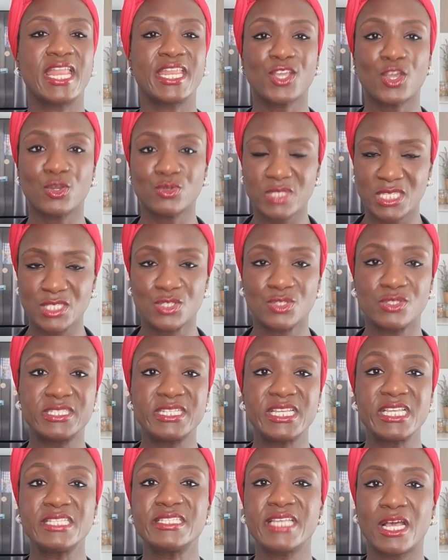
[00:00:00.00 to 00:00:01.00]
and it goes into
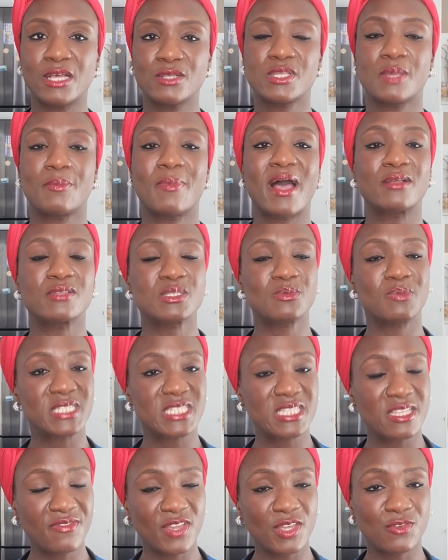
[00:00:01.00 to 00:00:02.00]
details about
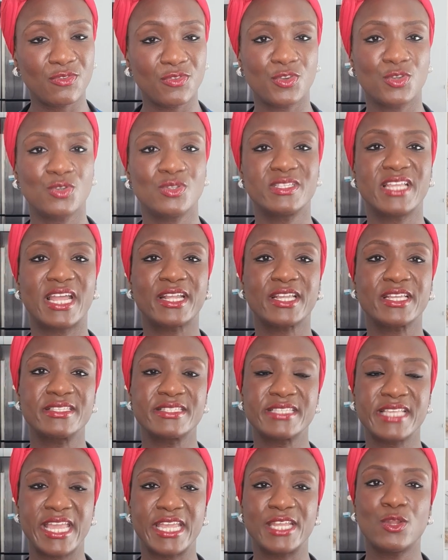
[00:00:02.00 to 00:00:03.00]
specific foods that
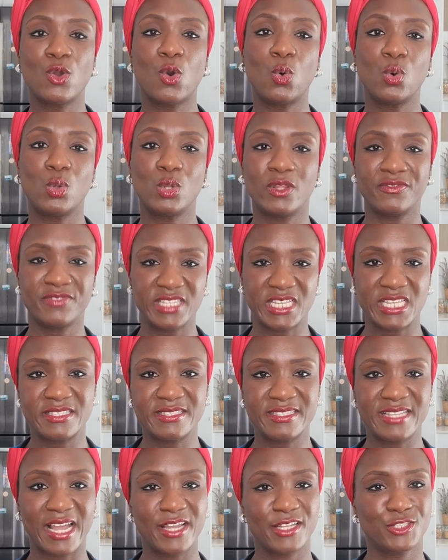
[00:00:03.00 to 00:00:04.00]
contain all of
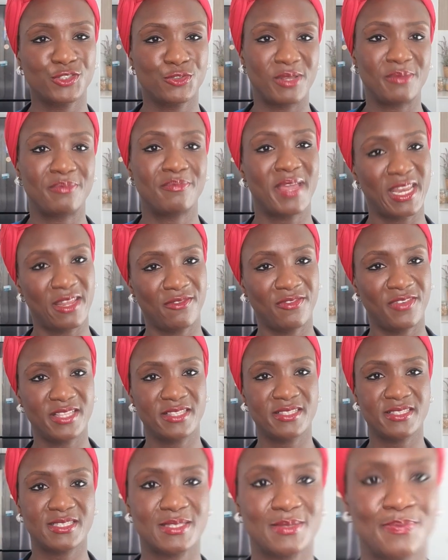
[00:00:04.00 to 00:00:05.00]
these dietary
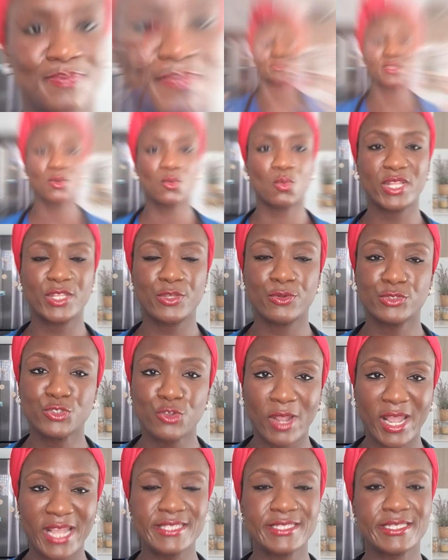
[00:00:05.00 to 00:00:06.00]
benefits. When you're
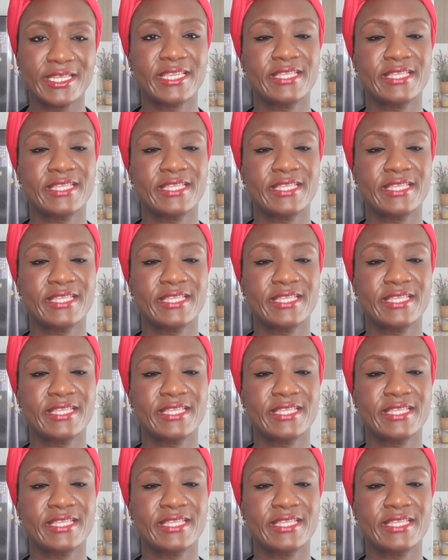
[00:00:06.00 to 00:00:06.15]
trying to